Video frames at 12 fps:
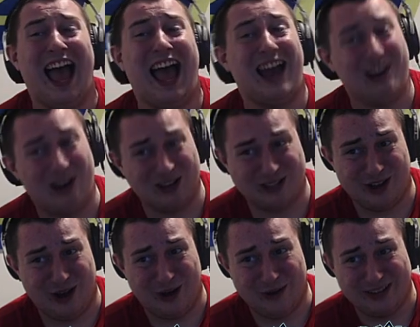and
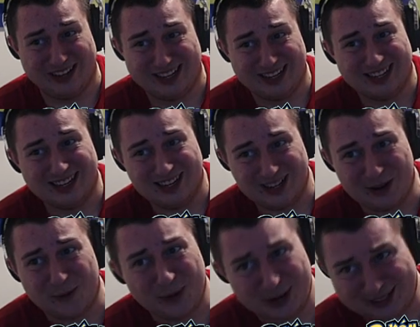also, your
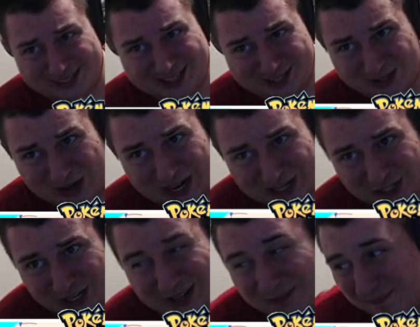words of
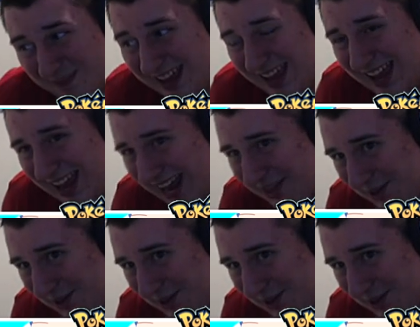destruction in the